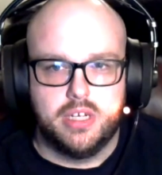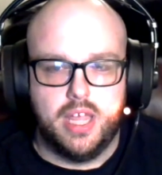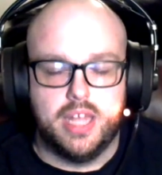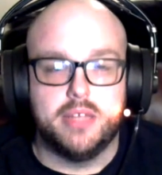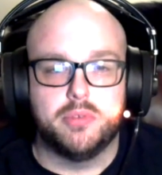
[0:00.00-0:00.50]

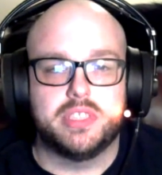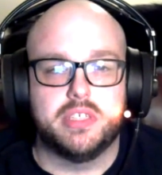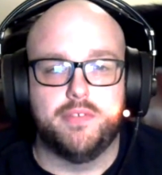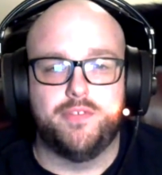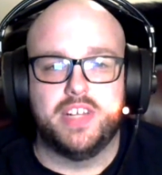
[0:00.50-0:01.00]
and he was a
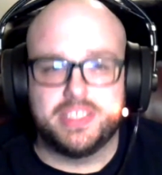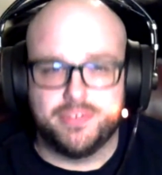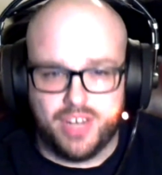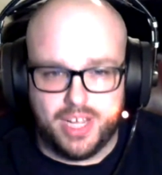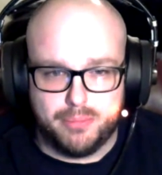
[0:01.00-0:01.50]
defensive
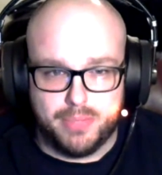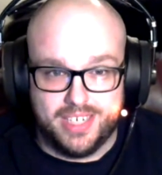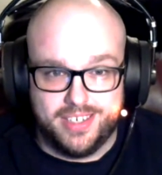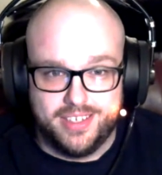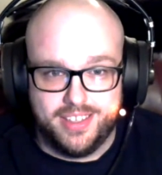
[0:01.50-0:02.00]

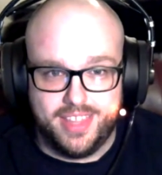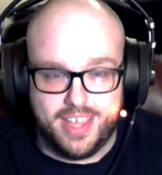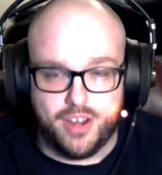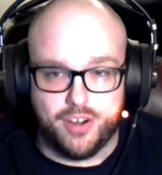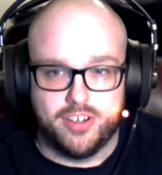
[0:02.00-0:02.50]
lineman
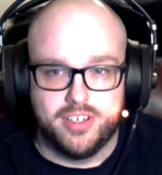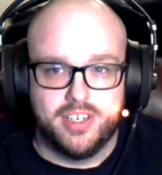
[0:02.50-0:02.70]
there.